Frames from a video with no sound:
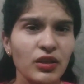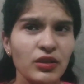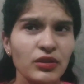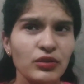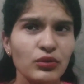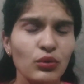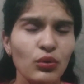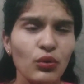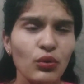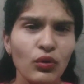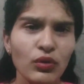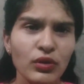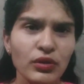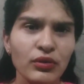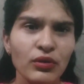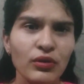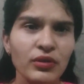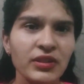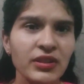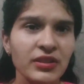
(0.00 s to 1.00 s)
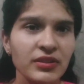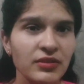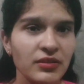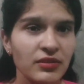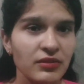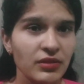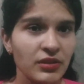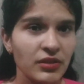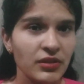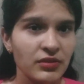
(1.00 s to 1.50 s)
So all in all, this
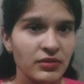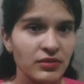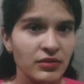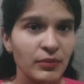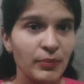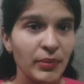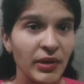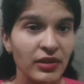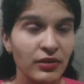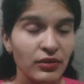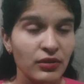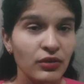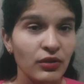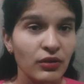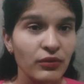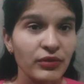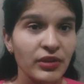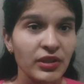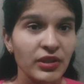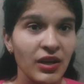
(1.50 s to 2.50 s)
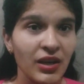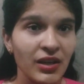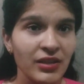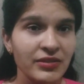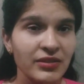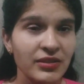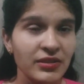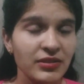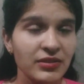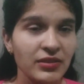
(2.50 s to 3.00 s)
is the pattern of an
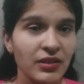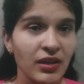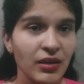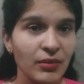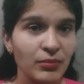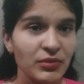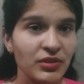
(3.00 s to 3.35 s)
IELTS exam.